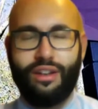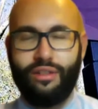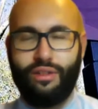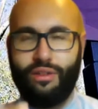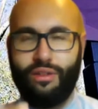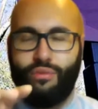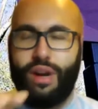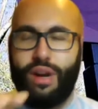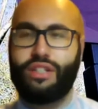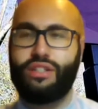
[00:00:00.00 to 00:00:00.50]

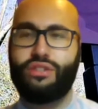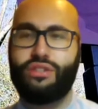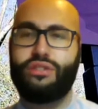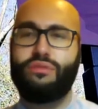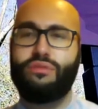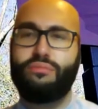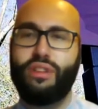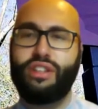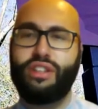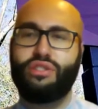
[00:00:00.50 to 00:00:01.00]
Rutgers New
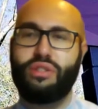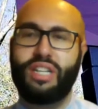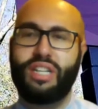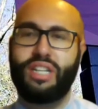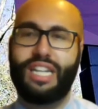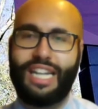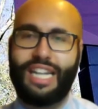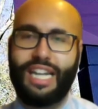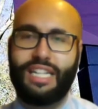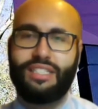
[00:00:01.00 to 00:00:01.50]
Brunswick
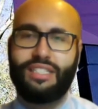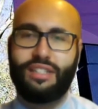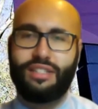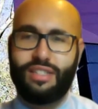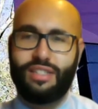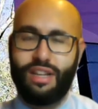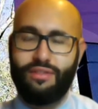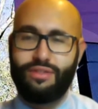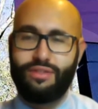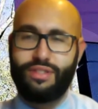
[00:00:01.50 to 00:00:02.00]
lends
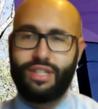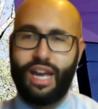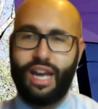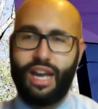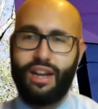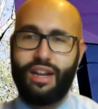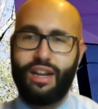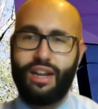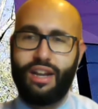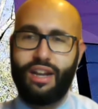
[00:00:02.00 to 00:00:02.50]
itself to
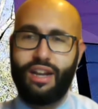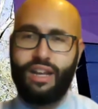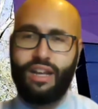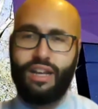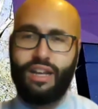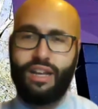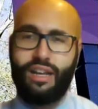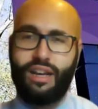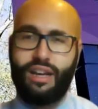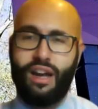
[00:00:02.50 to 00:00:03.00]
that.
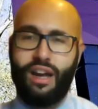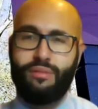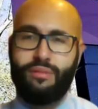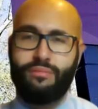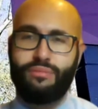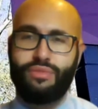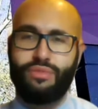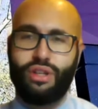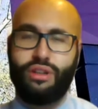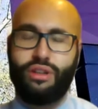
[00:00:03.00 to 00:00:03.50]

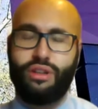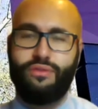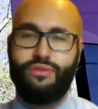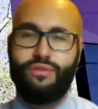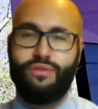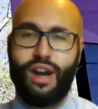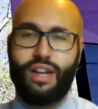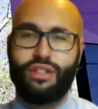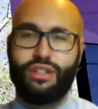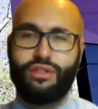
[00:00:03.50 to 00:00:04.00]
Um, so you could
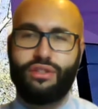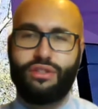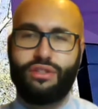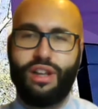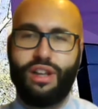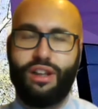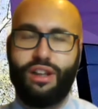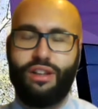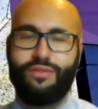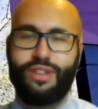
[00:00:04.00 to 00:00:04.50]
find
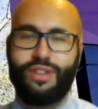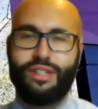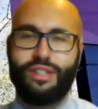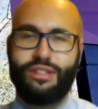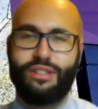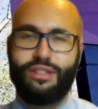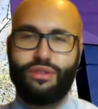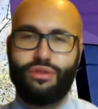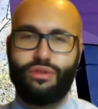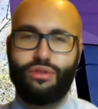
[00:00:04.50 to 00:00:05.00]
yourself and
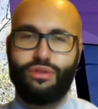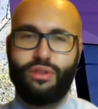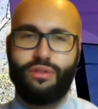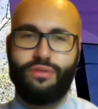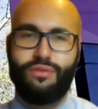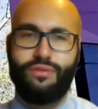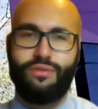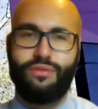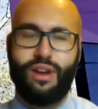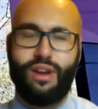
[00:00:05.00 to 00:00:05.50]
sort of
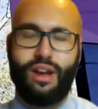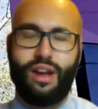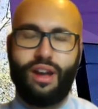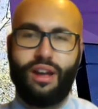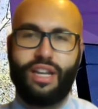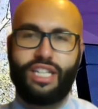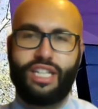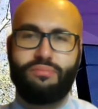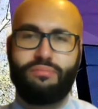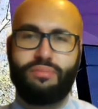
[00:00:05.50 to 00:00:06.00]
uh,
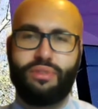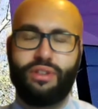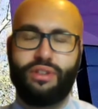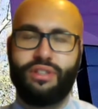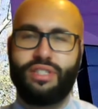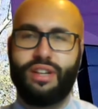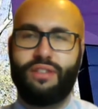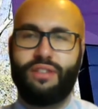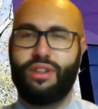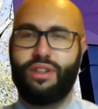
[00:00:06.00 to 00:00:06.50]

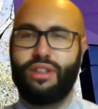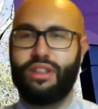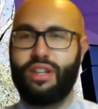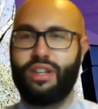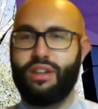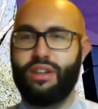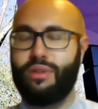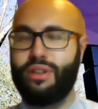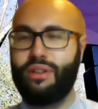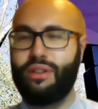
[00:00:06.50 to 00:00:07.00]
experience
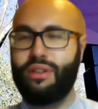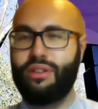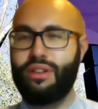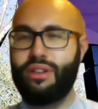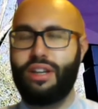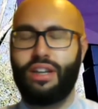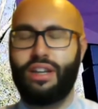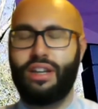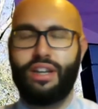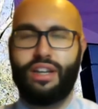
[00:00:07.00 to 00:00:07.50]
everything, whether
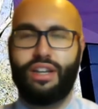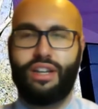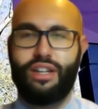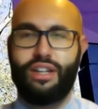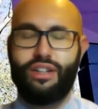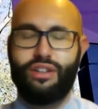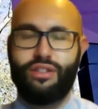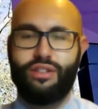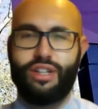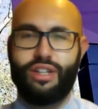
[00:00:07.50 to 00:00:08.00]

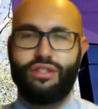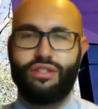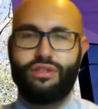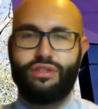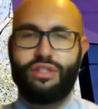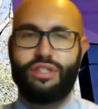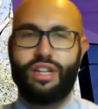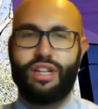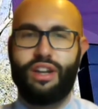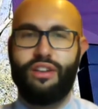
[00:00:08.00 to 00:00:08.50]
you're
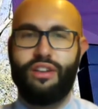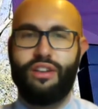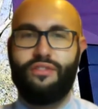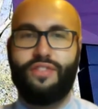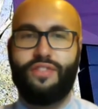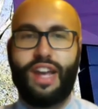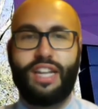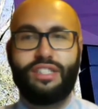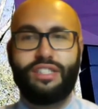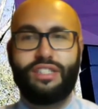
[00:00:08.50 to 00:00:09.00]
interested in
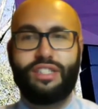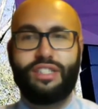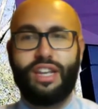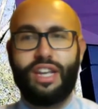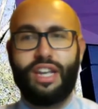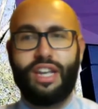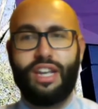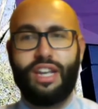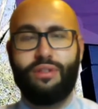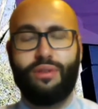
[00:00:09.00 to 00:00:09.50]

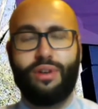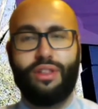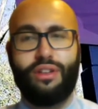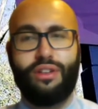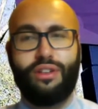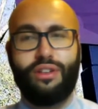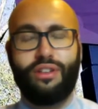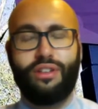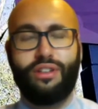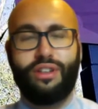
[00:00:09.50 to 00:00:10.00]
fencing, whether
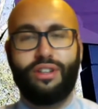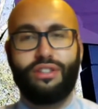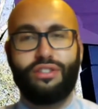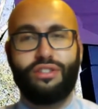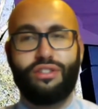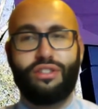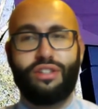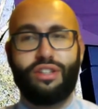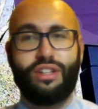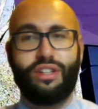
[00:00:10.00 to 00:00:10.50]
you're
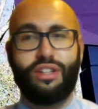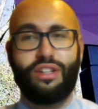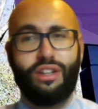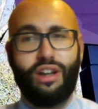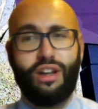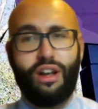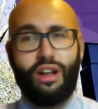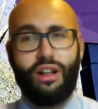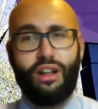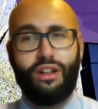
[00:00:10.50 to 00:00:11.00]
interested in
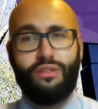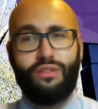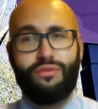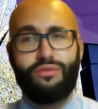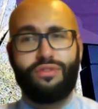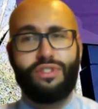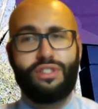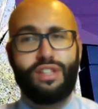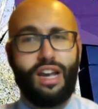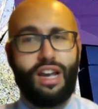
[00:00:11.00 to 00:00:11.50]
golf,
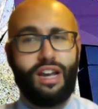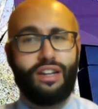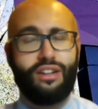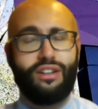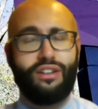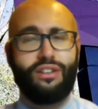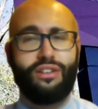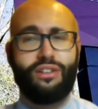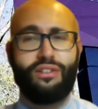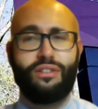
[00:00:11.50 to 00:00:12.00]

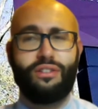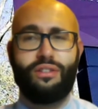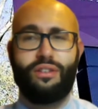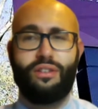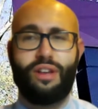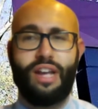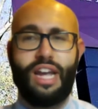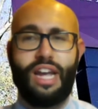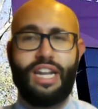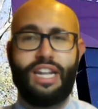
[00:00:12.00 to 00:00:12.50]
soccer,
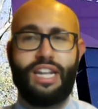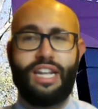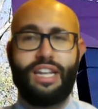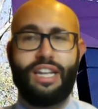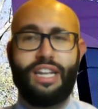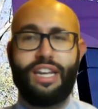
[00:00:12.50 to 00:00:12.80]
any